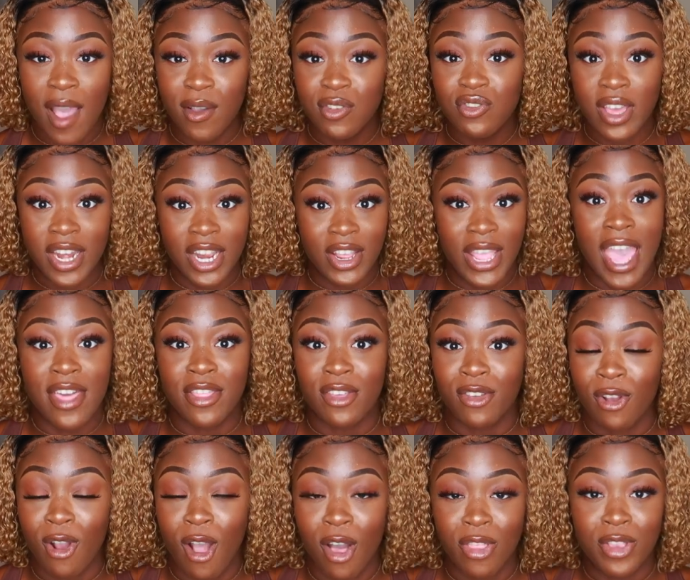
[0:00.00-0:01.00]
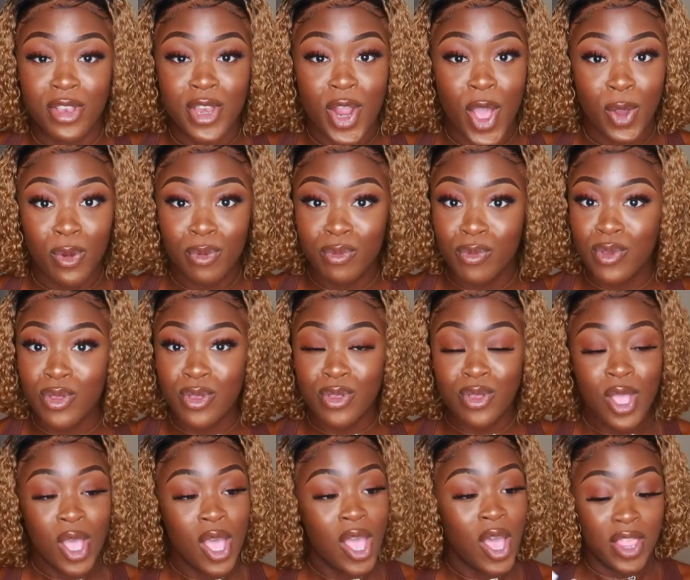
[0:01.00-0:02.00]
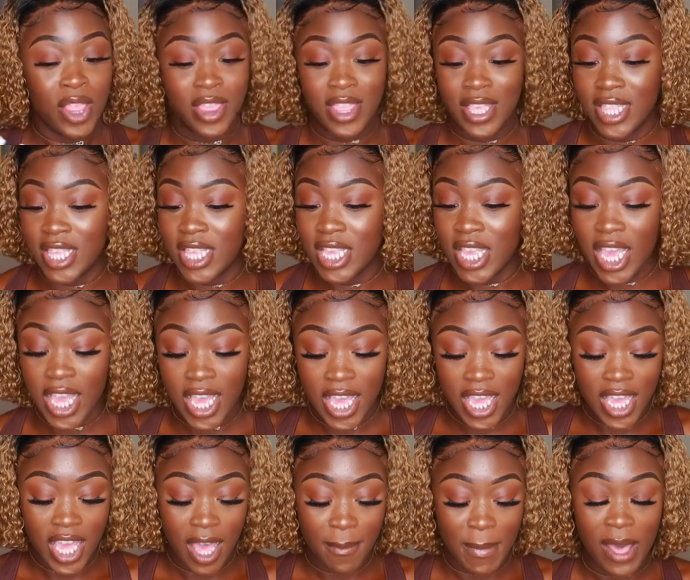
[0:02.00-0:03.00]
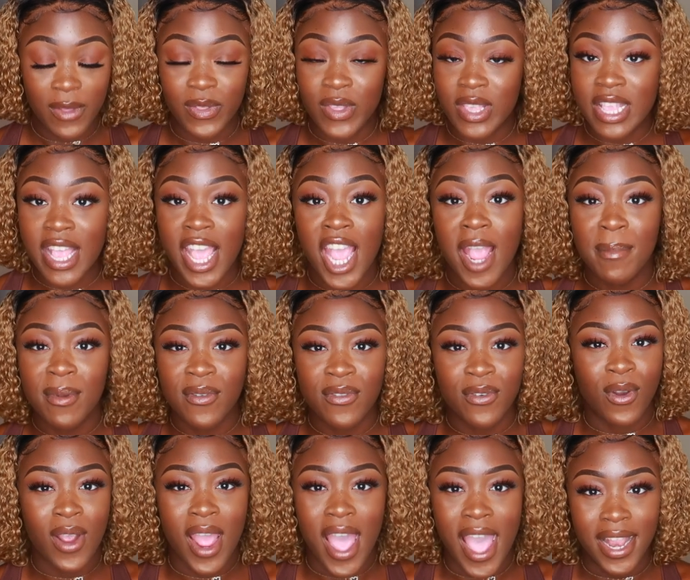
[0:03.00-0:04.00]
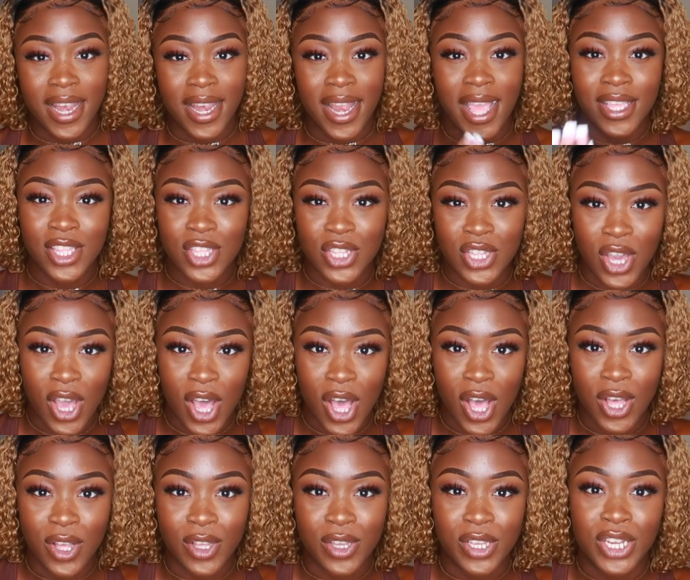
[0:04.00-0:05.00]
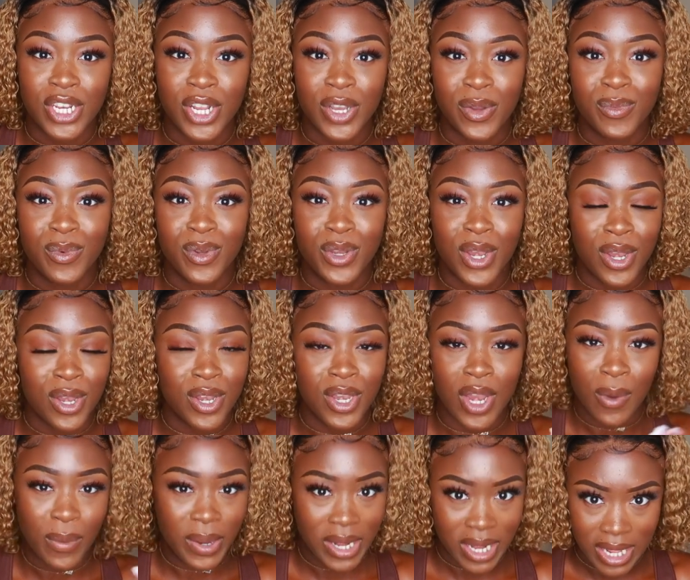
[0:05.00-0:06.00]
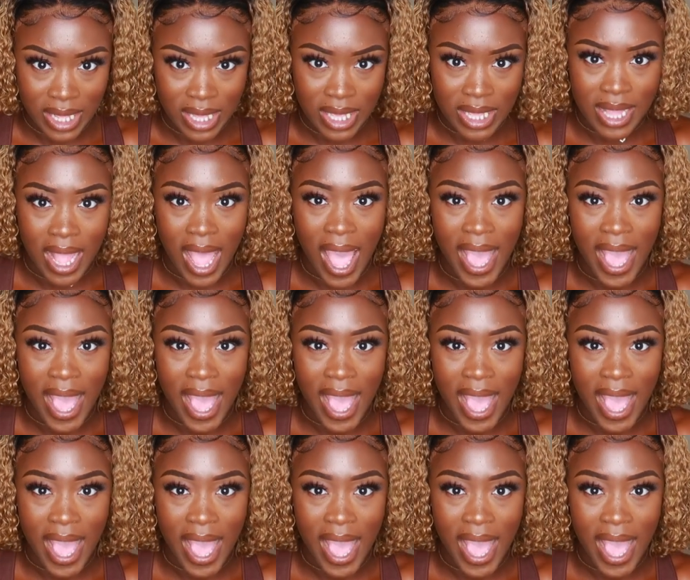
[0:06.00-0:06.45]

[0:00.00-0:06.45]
I was trying to gather all the notes, the tea about this hair before I let y'all, you know what it is.